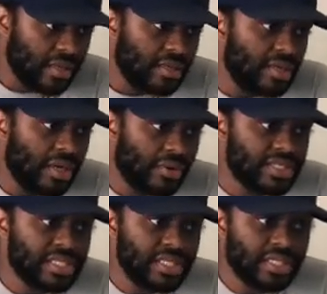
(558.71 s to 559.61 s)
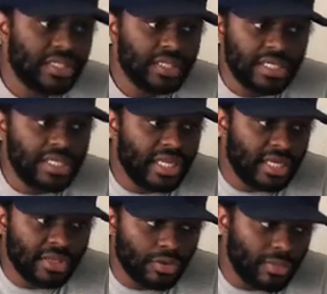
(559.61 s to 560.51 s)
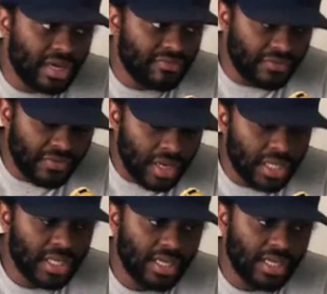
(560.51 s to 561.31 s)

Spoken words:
you know, is in a little bit of a funk.